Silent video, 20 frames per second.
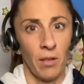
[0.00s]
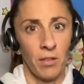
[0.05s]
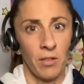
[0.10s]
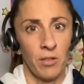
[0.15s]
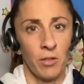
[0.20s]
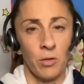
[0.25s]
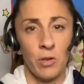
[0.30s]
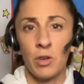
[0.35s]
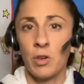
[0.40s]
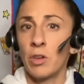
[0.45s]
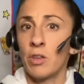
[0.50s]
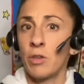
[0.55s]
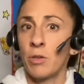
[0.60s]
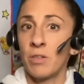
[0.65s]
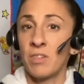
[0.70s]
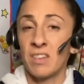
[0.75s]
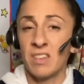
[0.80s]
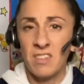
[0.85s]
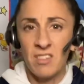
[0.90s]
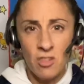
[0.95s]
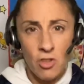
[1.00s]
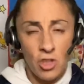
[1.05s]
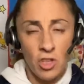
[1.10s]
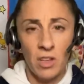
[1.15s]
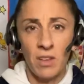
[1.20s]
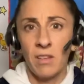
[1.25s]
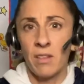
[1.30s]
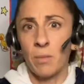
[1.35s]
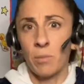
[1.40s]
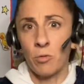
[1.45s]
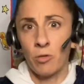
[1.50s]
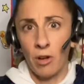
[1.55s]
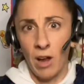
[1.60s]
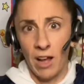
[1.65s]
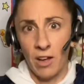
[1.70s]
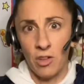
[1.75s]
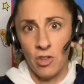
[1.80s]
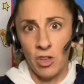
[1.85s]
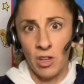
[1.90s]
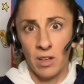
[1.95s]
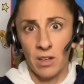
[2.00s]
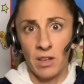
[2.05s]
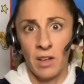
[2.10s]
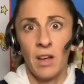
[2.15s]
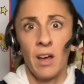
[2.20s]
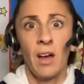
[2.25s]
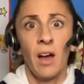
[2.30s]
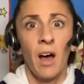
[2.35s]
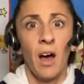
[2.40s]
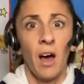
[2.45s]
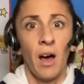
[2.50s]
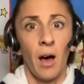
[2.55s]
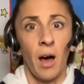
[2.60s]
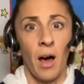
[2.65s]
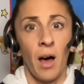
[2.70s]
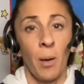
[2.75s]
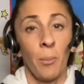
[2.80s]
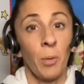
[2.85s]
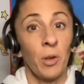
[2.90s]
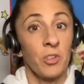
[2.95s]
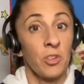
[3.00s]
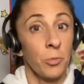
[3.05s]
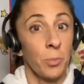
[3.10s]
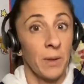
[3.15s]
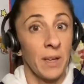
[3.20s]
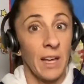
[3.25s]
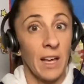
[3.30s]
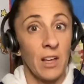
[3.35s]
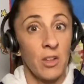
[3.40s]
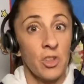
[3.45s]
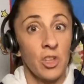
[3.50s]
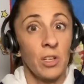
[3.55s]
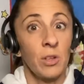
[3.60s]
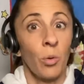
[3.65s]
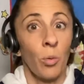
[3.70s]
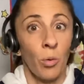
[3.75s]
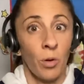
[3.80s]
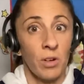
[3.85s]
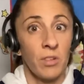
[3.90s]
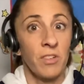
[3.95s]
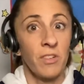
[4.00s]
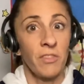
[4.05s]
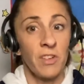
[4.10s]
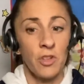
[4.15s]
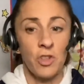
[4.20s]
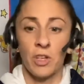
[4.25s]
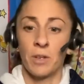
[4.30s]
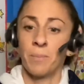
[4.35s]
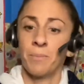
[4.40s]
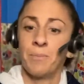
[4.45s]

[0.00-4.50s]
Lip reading: So you can use addition, subtraction, multiplication, or division.